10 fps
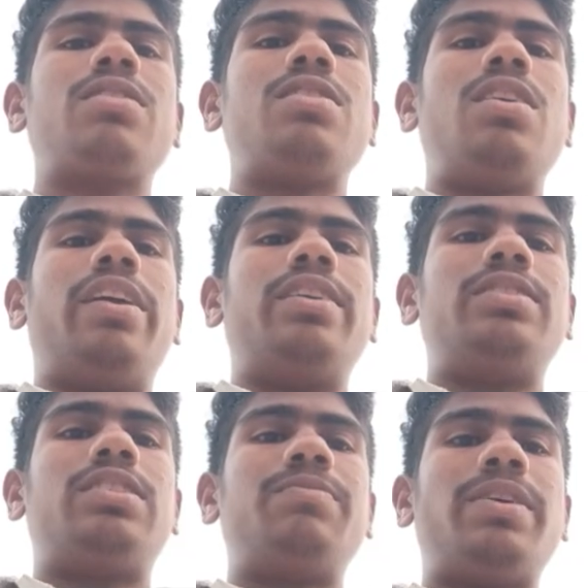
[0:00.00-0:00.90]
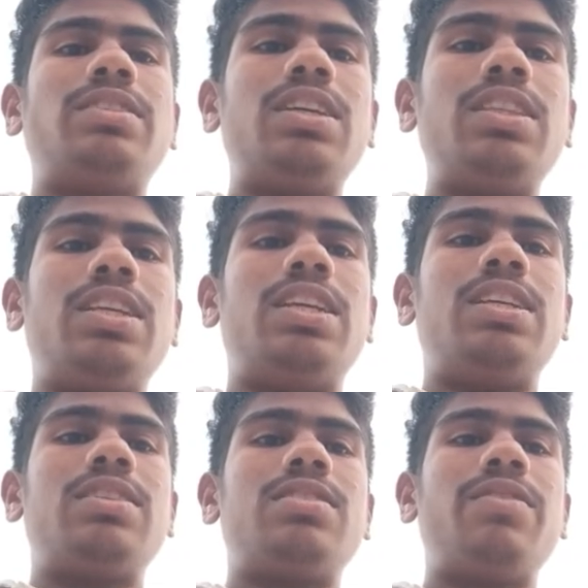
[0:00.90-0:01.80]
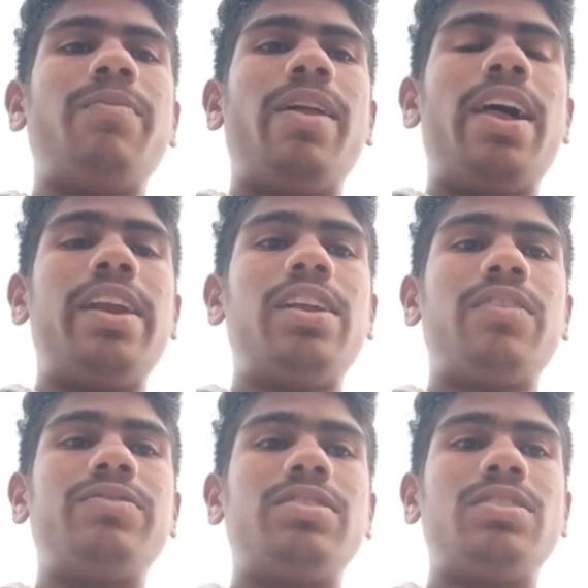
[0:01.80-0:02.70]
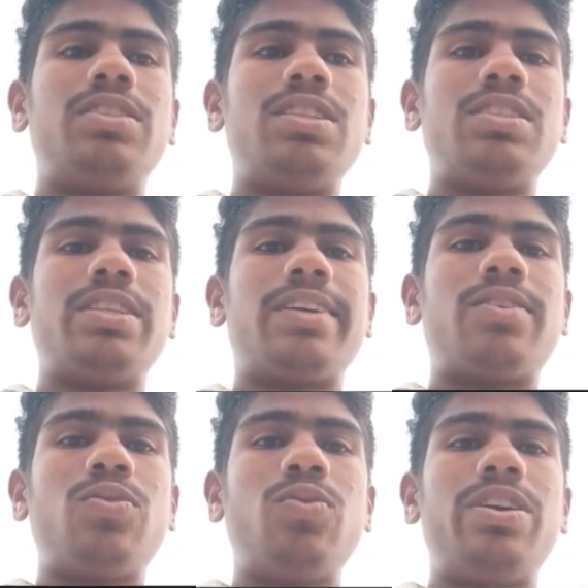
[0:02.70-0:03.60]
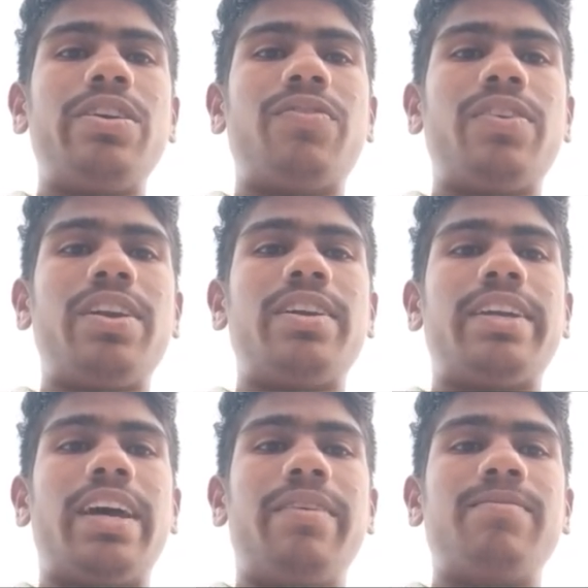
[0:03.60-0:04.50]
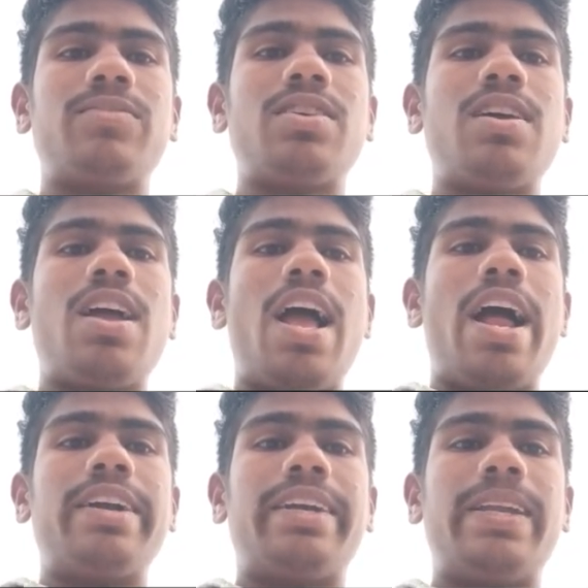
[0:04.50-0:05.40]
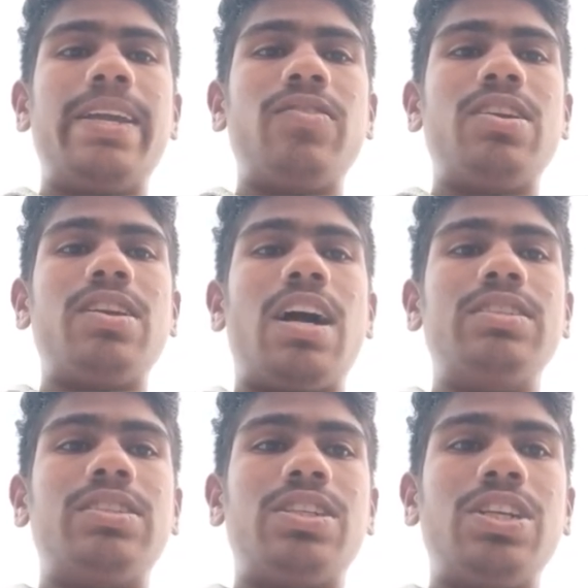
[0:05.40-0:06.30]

It measures the similarity of the signals at two different times and t1 and t2.